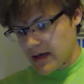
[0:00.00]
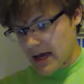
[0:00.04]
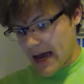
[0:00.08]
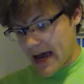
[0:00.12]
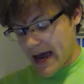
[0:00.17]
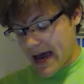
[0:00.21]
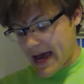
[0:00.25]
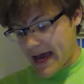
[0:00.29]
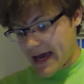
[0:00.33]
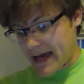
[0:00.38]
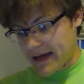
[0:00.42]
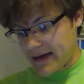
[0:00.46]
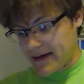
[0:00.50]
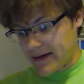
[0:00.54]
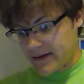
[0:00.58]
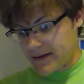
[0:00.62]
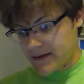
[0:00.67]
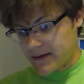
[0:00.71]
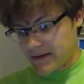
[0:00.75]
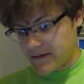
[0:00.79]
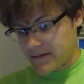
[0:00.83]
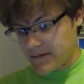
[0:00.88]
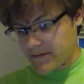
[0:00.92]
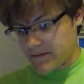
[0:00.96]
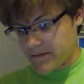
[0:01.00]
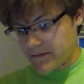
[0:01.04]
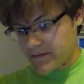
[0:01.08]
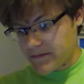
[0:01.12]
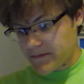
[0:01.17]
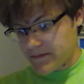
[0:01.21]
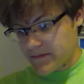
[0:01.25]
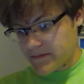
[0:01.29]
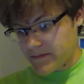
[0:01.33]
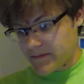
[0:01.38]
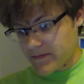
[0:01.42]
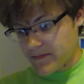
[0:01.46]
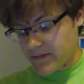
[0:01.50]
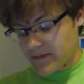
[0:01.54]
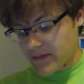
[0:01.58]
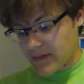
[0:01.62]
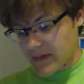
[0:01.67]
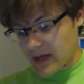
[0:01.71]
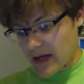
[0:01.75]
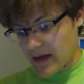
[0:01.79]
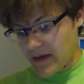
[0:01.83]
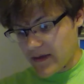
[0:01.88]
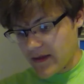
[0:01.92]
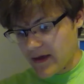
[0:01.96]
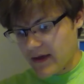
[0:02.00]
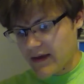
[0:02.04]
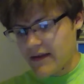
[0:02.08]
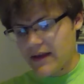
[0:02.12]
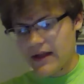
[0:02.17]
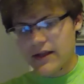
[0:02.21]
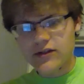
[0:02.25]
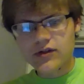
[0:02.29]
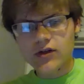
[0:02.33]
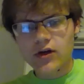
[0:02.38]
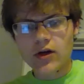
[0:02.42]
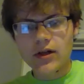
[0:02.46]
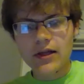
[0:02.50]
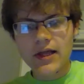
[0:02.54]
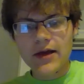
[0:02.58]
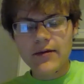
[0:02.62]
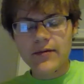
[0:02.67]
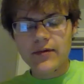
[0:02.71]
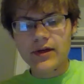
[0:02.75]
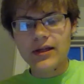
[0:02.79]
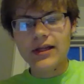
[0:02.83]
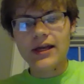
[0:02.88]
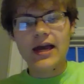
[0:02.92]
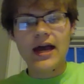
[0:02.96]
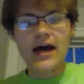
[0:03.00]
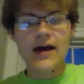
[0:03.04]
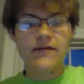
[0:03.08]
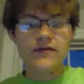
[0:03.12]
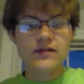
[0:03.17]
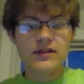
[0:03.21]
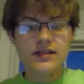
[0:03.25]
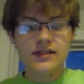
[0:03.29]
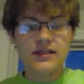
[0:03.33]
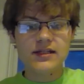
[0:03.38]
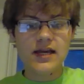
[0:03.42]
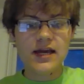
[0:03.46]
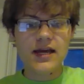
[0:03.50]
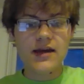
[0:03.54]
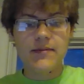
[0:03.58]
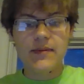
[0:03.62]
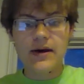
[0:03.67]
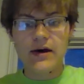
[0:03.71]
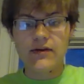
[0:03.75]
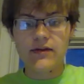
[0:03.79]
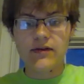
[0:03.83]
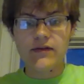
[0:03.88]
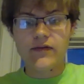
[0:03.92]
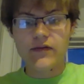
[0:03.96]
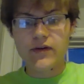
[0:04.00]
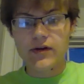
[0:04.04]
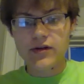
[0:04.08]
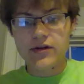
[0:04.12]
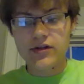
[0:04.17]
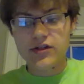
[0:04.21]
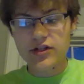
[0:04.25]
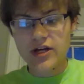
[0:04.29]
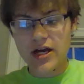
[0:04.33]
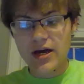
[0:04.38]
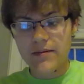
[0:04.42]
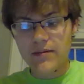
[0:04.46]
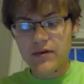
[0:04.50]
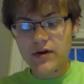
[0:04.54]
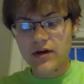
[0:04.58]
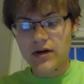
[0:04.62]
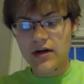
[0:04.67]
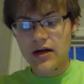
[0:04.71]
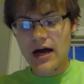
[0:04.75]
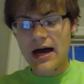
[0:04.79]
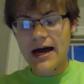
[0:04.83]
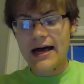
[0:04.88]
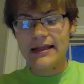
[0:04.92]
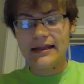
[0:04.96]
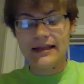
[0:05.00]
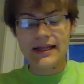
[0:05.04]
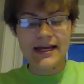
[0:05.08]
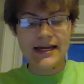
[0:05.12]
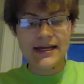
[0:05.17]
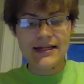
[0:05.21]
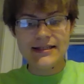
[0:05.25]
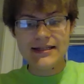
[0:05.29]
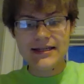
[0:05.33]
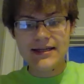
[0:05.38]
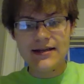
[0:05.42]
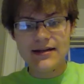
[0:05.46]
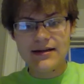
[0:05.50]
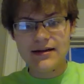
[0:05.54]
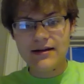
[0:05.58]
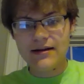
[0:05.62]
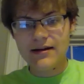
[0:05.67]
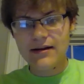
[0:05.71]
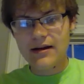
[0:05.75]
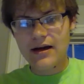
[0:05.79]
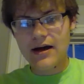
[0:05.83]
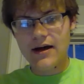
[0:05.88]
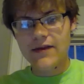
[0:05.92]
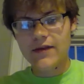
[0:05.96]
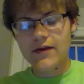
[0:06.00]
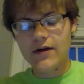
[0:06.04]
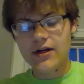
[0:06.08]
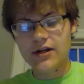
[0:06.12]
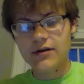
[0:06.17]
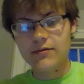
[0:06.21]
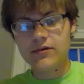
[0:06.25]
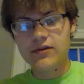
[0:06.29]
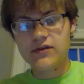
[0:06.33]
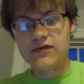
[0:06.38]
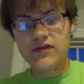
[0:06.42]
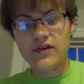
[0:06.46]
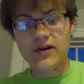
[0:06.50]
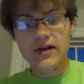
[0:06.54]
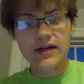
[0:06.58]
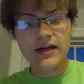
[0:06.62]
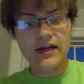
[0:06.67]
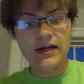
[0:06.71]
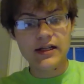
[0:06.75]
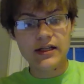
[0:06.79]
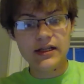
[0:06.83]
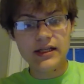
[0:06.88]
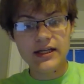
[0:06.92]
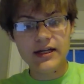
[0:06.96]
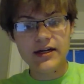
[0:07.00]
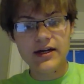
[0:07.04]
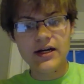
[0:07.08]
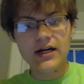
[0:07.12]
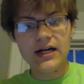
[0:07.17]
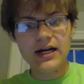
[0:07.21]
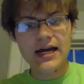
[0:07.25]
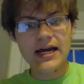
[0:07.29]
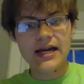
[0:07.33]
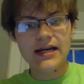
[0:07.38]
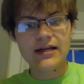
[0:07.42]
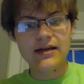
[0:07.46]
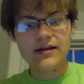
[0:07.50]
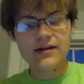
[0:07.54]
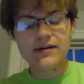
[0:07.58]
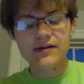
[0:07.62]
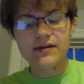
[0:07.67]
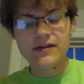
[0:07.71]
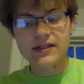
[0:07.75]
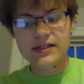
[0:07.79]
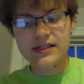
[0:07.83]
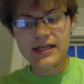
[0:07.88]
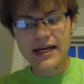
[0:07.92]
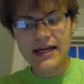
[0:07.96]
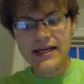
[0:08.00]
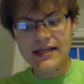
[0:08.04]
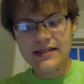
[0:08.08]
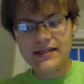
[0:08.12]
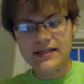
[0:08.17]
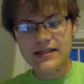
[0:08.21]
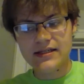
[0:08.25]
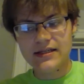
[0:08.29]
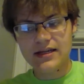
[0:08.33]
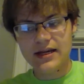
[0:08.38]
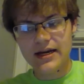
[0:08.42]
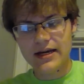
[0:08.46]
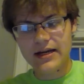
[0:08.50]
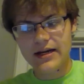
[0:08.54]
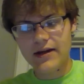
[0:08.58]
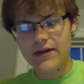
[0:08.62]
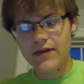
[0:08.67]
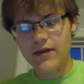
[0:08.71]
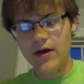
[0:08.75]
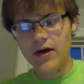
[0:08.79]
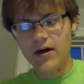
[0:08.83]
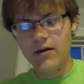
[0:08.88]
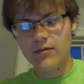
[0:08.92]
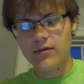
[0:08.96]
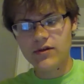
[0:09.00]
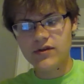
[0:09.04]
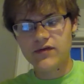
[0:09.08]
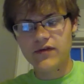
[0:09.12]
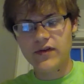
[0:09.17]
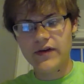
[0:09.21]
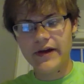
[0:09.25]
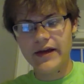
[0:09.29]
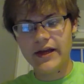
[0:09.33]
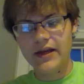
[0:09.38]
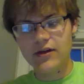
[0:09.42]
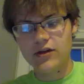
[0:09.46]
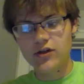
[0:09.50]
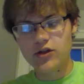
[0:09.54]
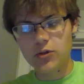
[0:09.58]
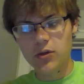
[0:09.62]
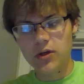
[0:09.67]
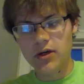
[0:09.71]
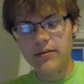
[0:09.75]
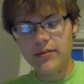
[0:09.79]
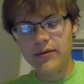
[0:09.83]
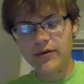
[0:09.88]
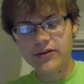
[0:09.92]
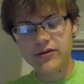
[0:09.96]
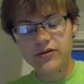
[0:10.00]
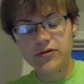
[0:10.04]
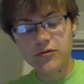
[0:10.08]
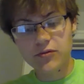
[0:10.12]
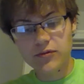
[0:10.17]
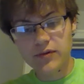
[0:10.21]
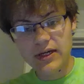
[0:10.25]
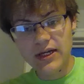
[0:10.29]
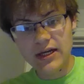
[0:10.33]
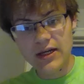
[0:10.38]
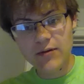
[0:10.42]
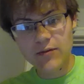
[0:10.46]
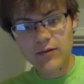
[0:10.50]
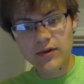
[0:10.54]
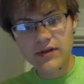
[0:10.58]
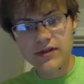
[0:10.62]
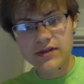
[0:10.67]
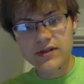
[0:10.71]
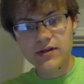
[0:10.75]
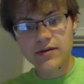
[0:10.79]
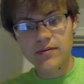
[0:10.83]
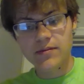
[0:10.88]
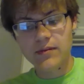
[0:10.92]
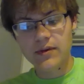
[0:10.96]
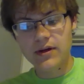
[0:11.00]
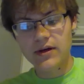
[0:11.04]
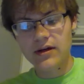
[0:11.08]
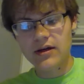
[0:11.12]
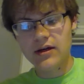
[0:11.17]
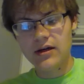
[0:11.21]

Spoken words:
And I think that's all I really have to say about the first chapter. I liked it. I thought it was very clear and concise, and I thought it was very enjoyable to read with some